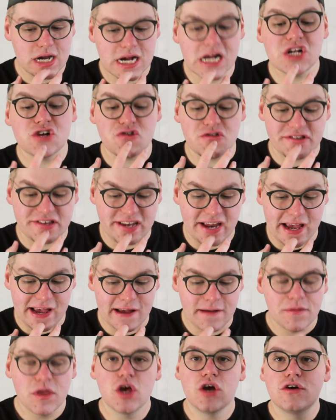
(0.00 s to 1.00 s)

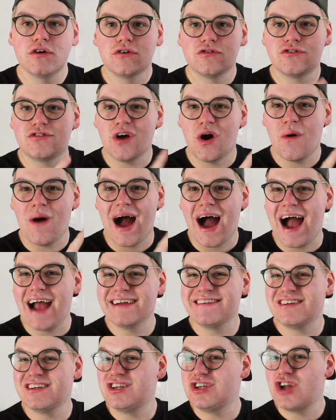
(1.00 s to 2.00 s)
Interesting. So
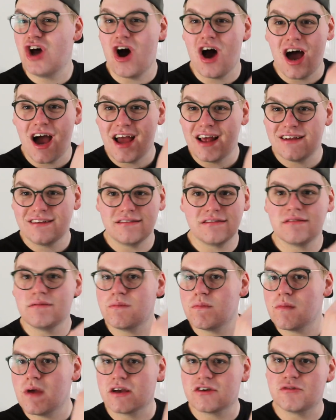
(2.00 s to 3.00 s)
I did not
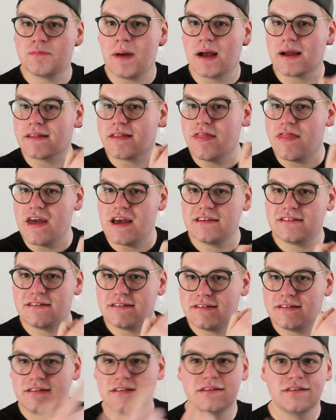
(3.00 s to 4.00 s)
expect
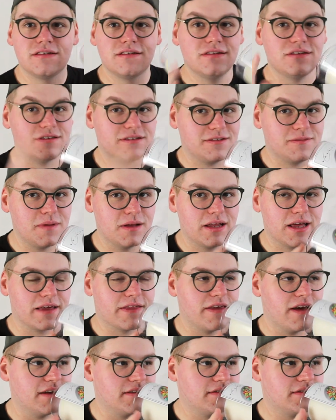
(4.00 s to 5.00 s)
this to smell
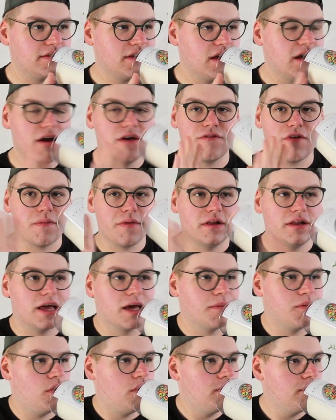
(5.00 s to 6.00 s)
like this from the
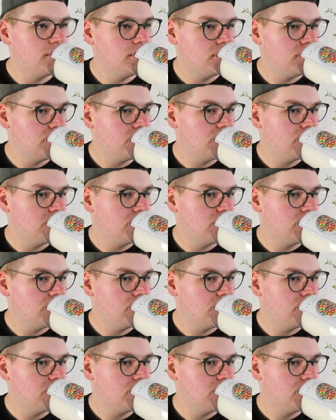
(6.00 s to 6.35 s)
label.